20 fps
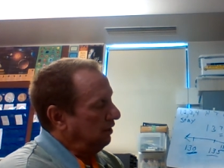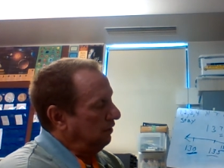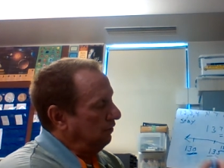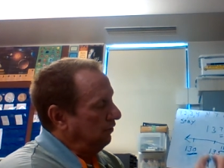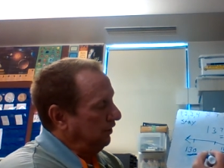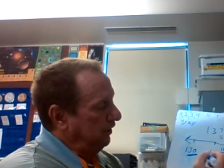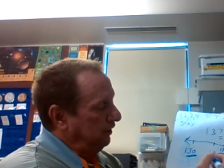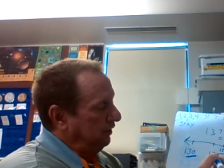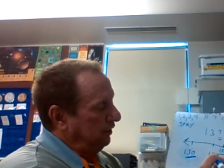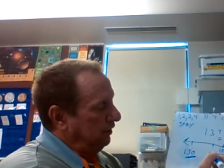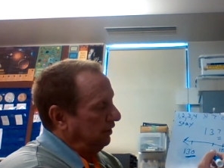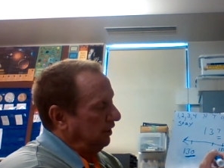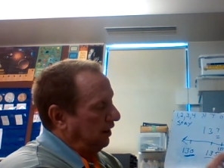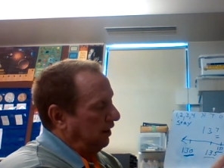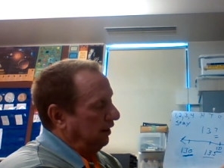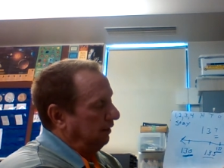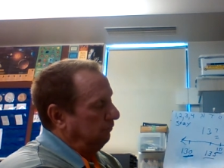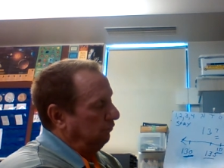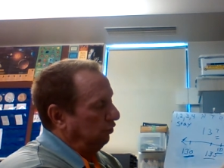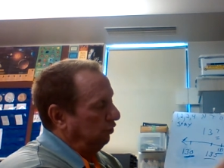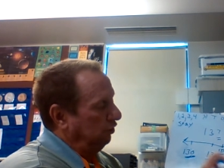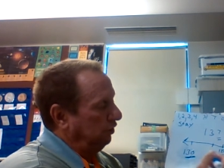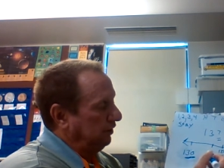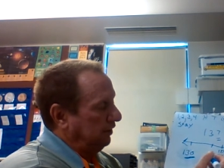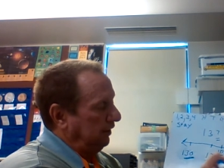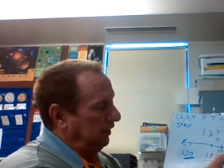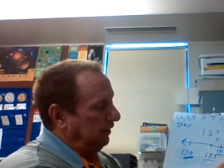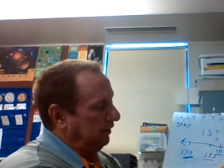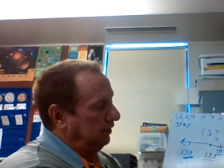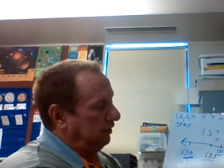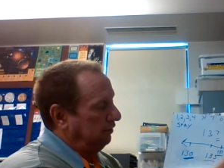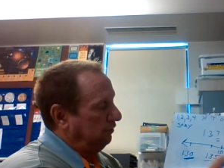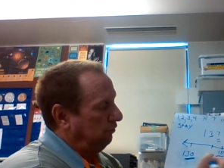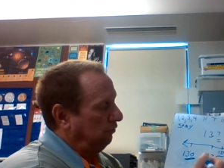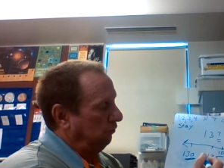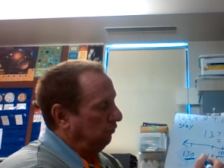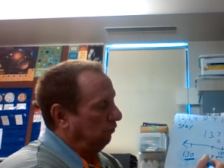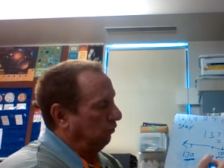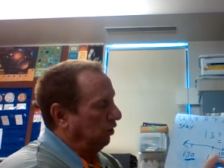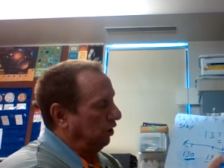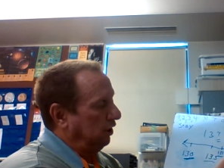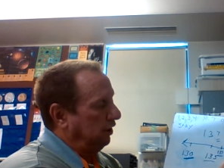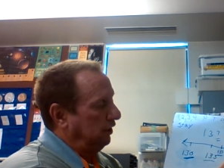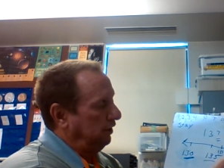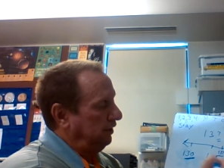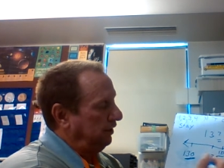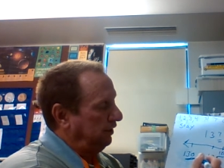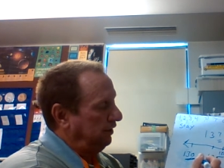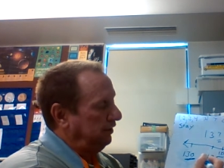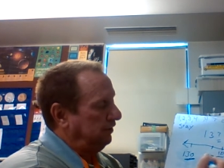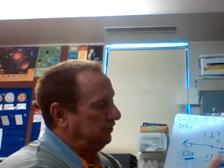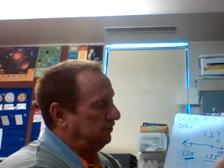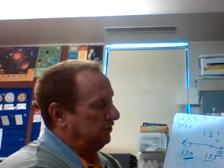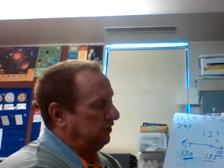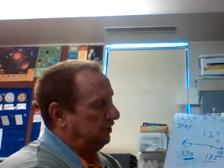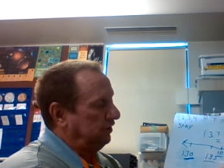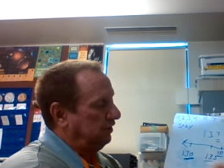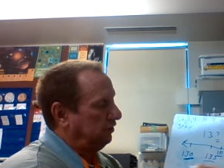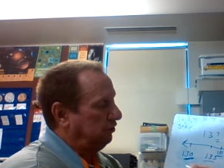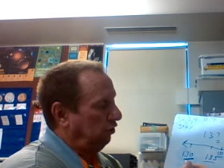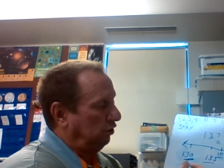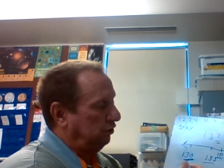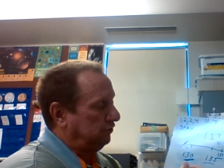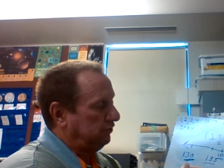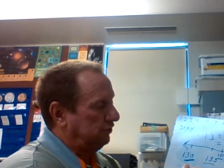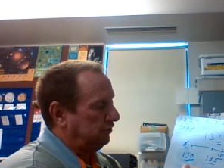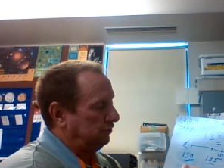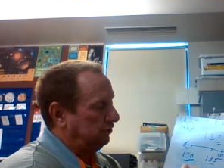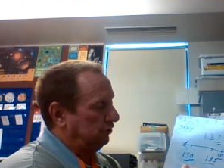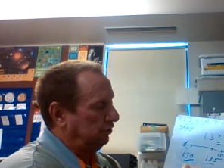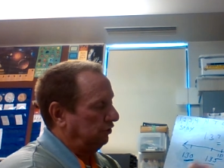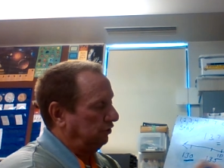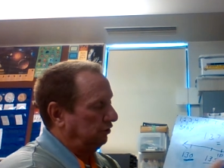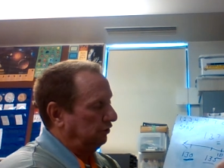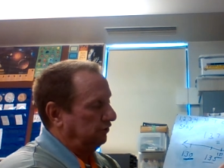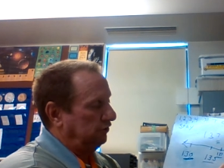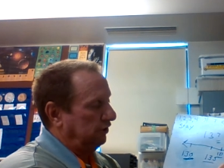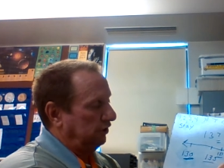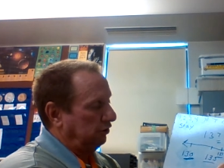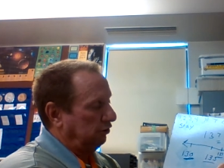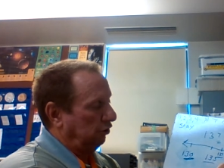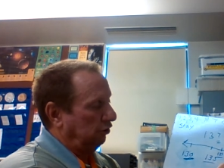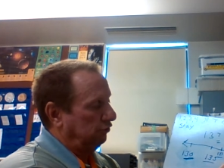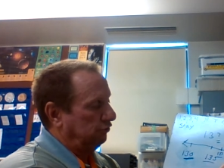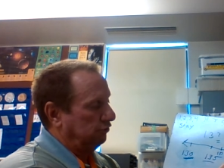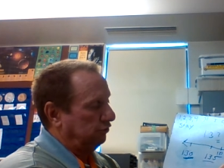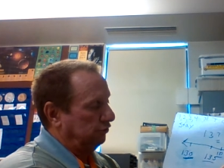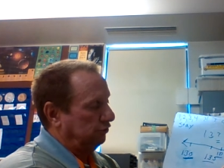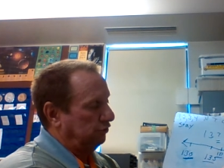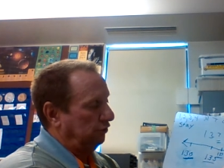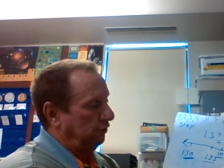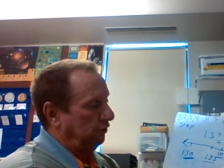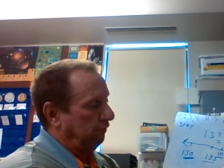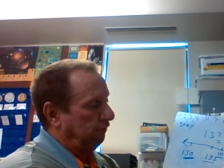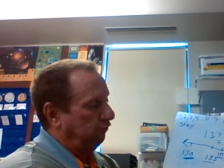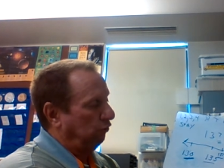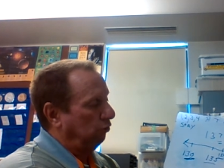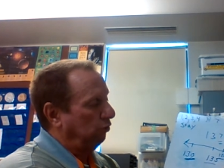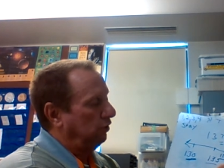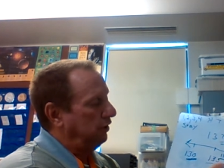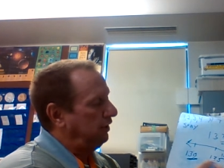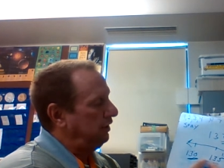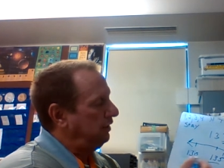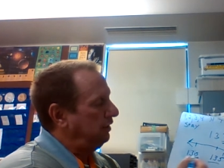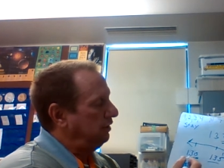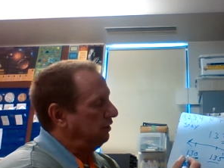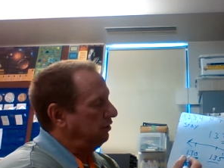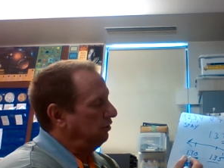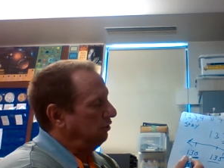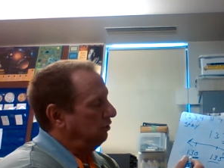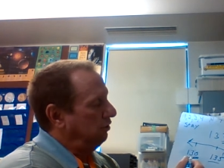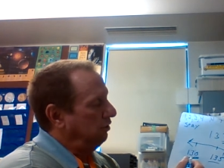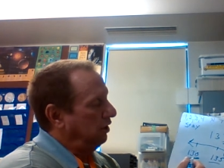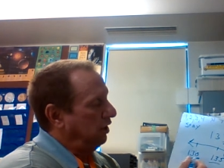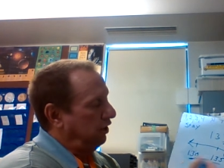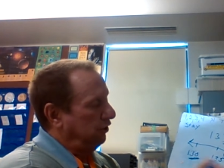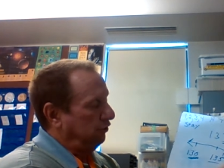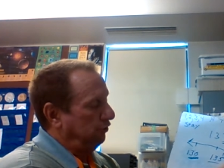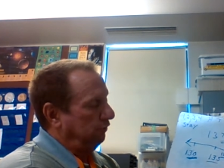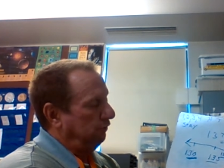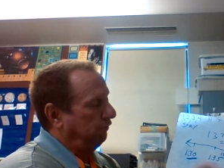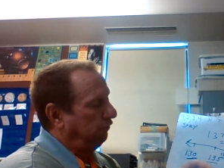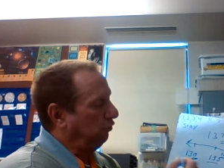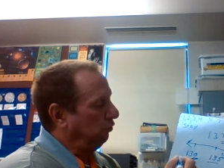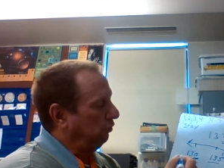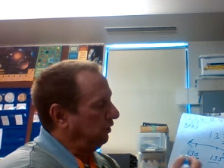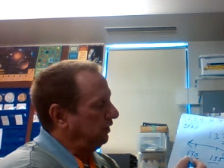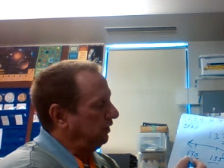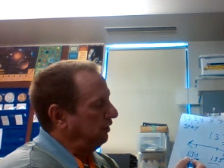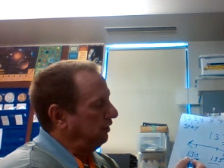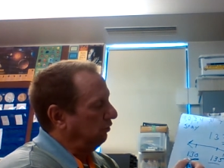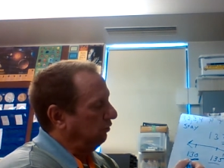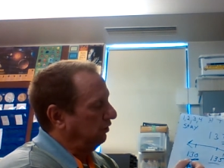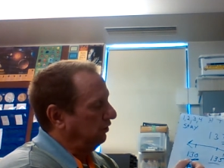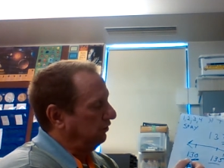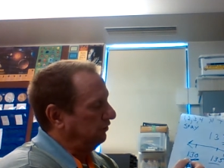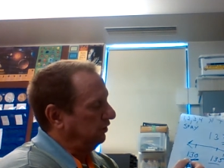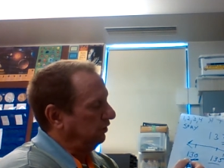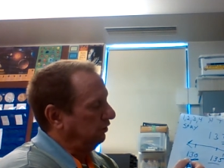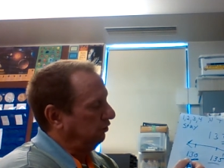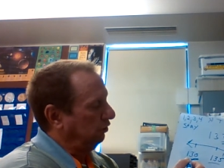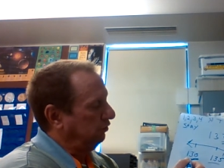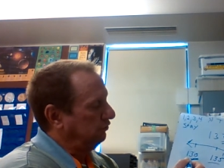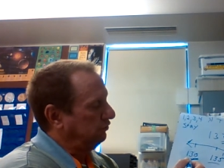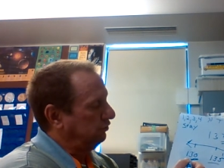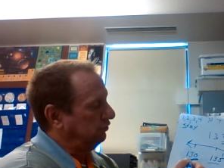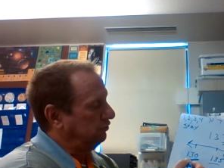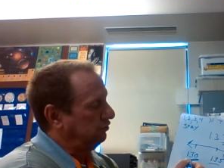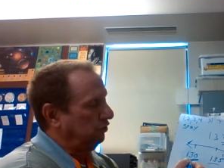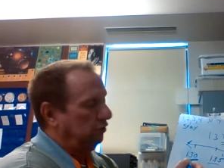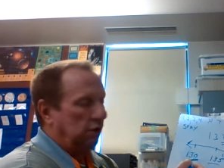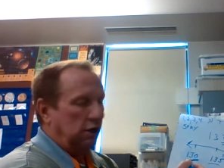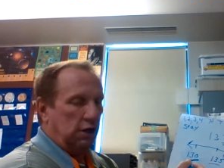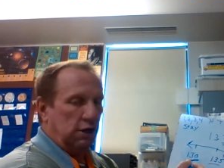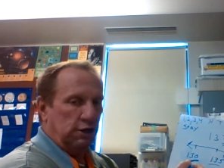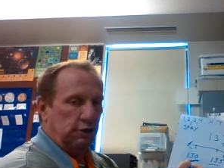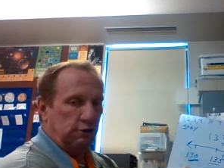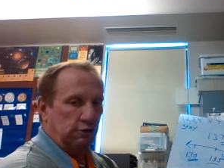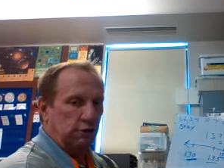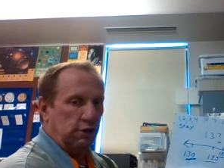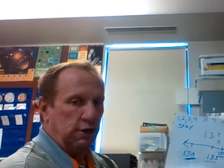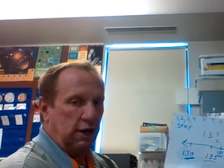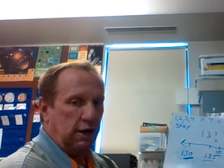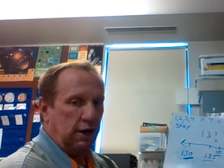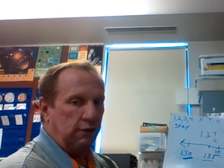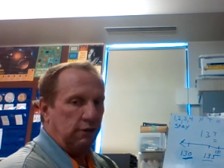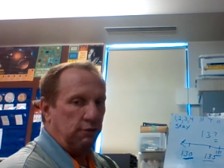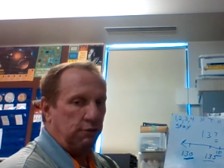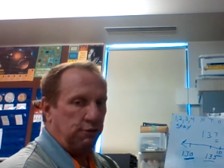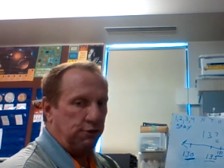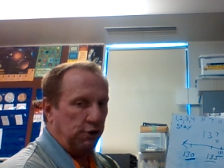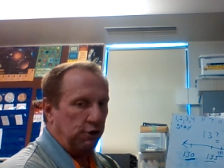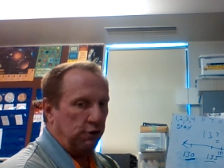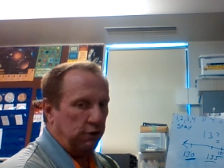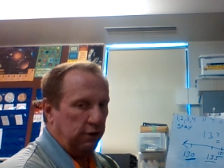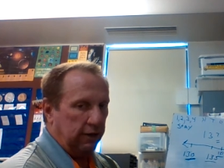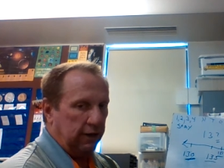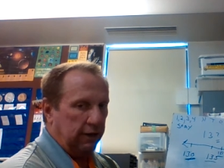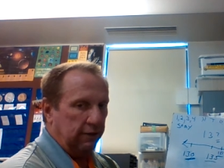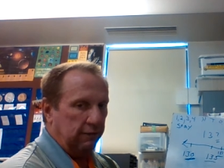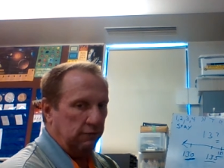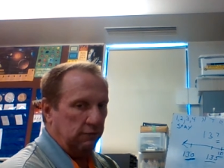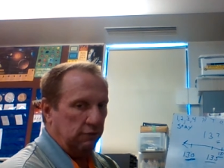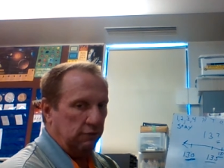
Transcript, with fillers: Then I'm looking, what is it closest to? Is it closer to the 40, 140, or is it closer to 130?